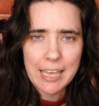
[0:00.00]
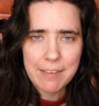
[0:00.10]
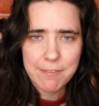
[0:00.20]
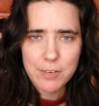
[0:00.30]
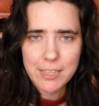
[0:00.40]

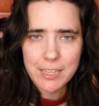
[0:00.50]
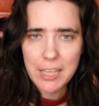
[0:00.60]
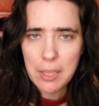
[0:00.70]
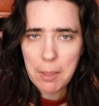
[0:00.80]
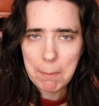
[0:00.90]

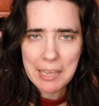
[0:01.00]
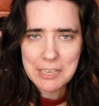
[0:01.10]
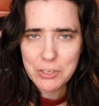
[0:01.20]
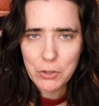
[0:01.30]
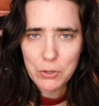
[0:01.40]
everything
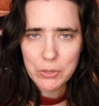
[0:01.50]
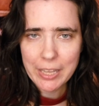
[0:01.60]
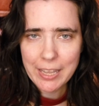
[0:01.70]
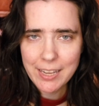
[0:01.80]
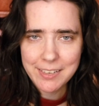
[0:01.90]
magical
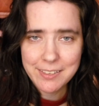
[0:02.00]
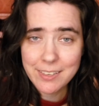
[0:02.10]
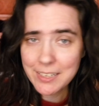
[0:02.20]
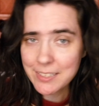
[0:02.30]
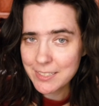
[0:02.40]
can
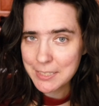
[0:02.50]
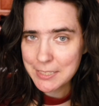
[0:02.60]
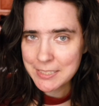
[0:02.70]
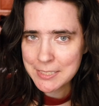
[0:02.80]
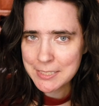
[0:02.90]
and
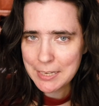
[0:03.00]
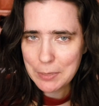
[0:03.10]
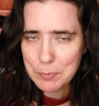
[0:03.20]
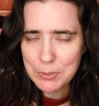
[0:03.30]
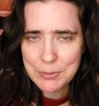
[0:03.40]
does
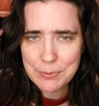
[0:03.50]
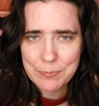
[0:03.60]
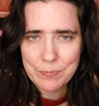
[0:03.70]
happen.